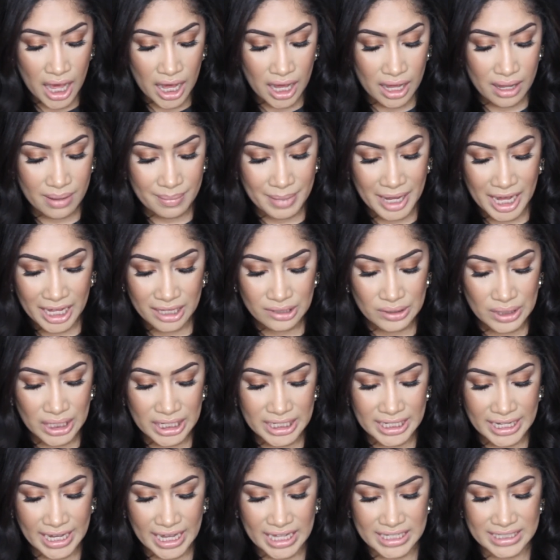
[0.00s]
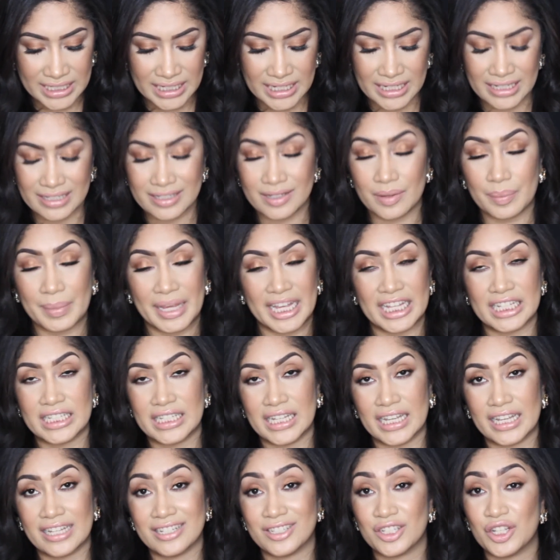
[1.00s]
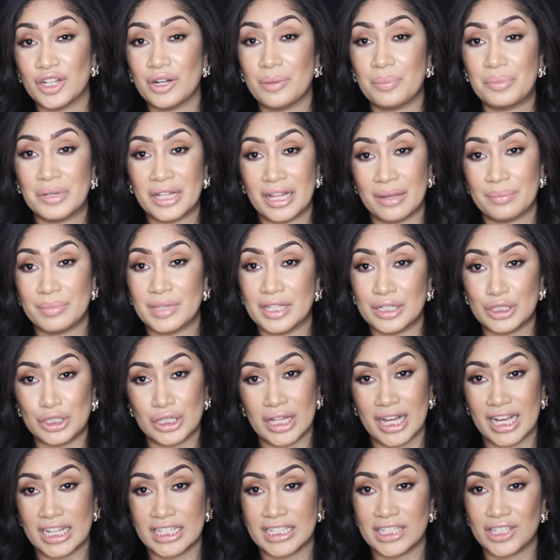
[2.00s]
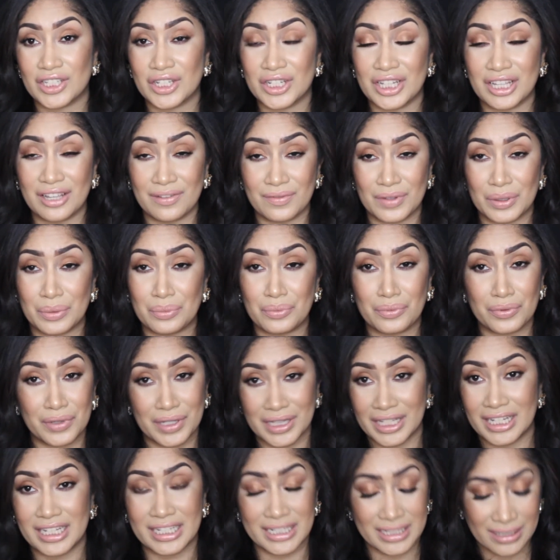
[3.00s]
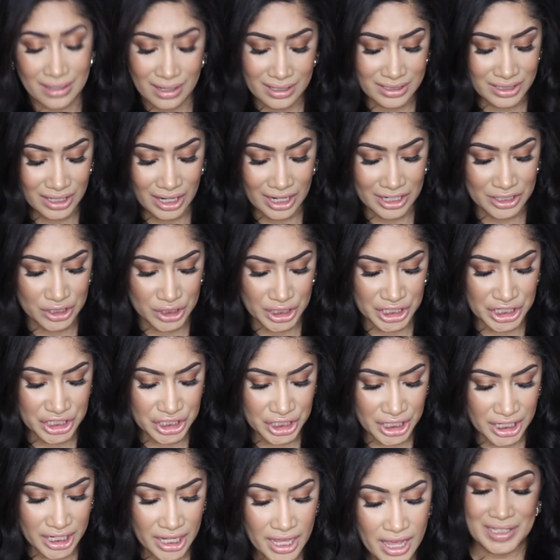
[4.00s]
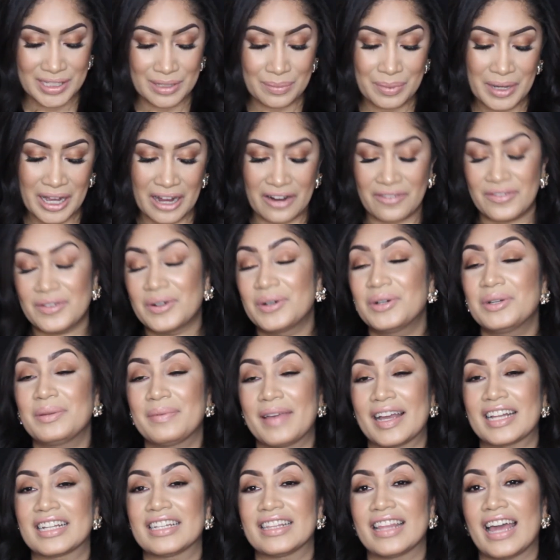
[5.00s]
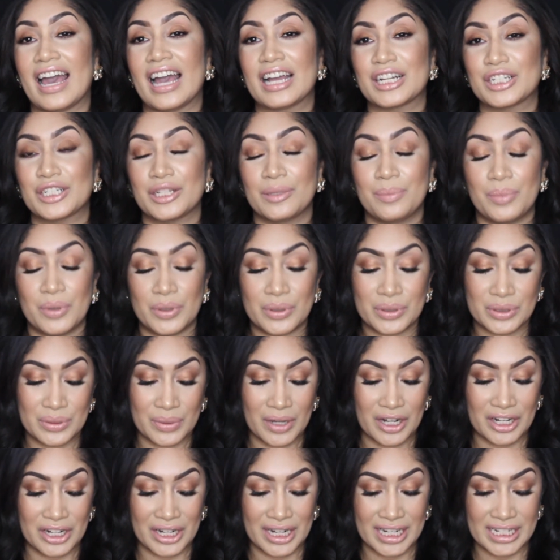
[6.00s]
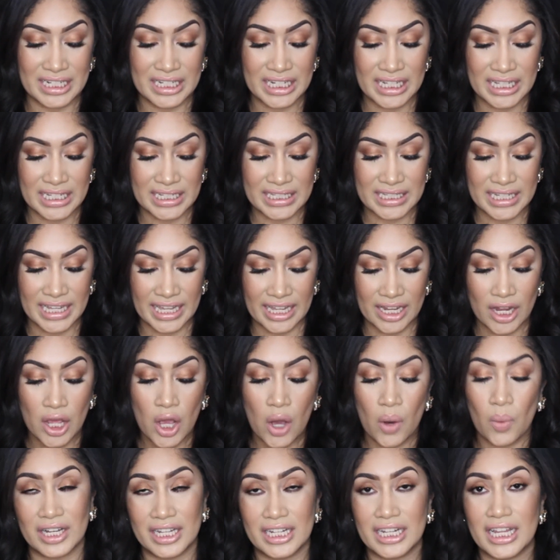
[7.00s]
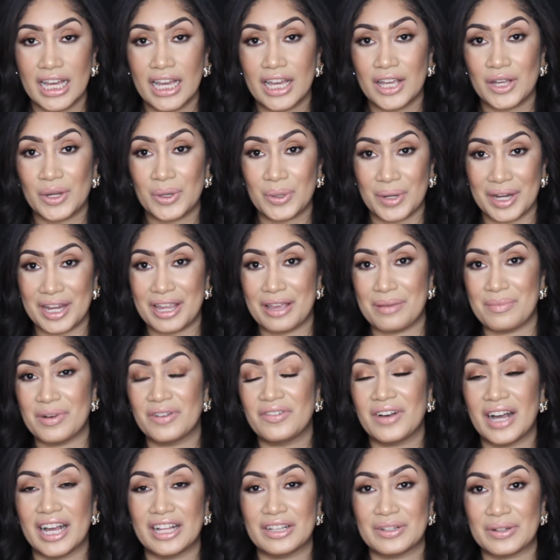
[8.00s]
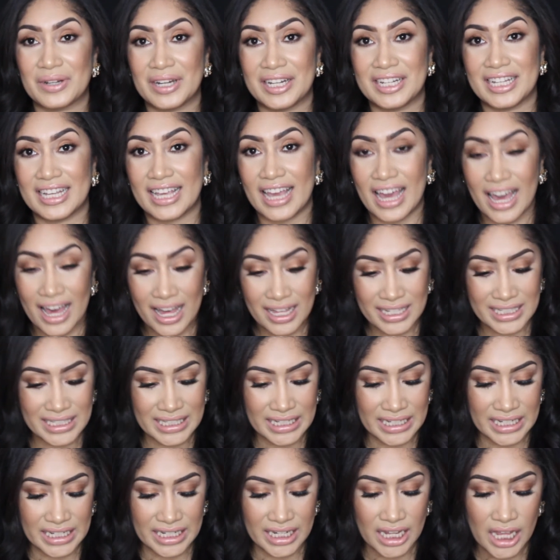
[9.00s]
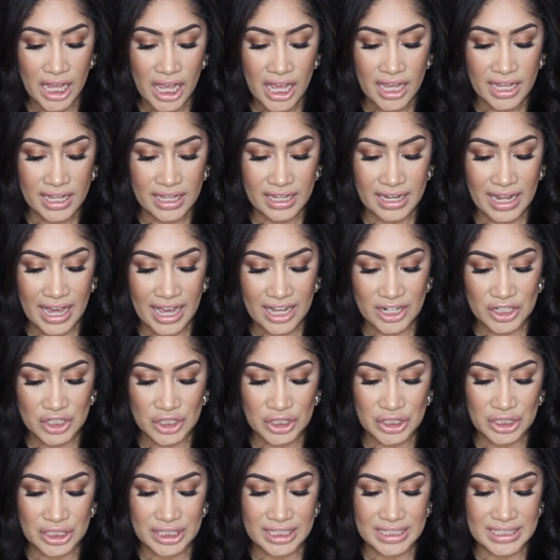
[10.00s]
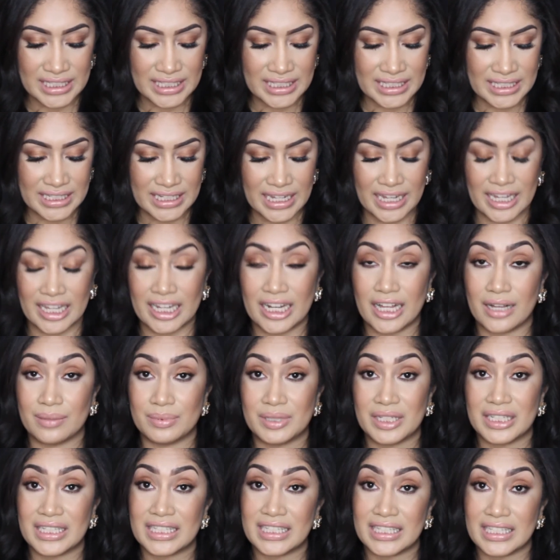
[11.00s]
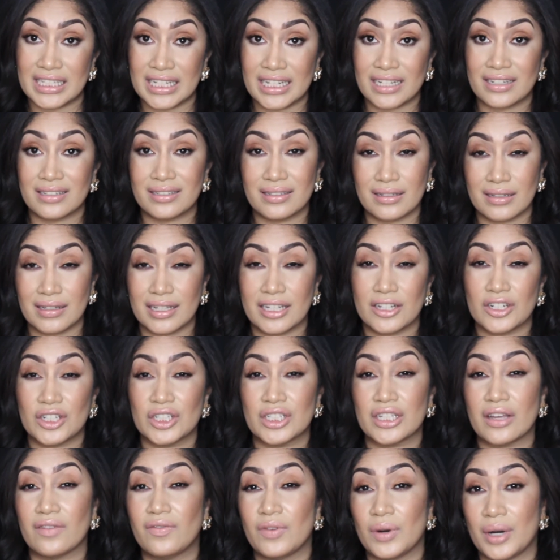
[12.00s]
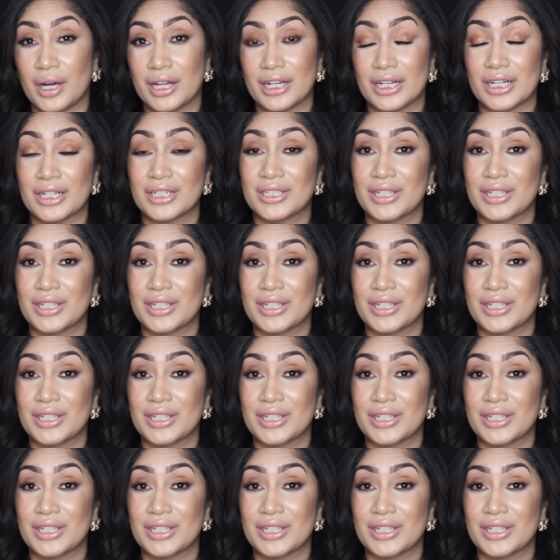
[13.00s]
Hyaluronic acid is amazing. It's going to plump those lines. It's going to give you really intense hydration. It's a powerful humectant that actually pulls water into the skin. 1 gram of hyaluronic acid could actually sustain up to 6 liters of water.